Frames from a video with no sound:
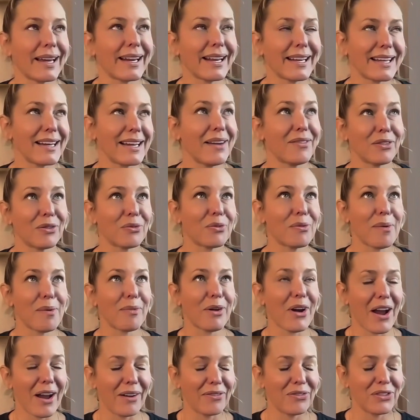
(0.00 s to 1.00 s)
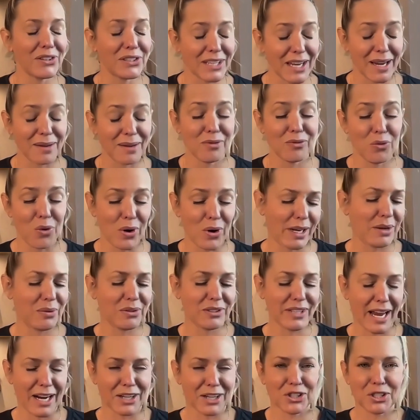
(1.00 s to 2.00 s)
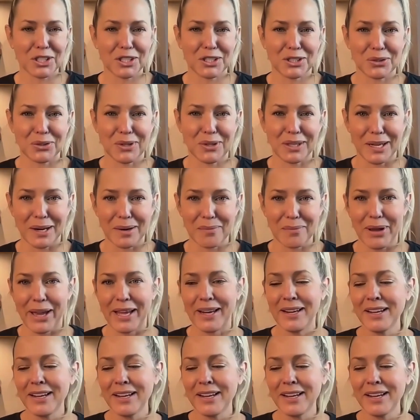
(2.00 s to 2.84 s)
I can never remember half the time what he was actually doing there, but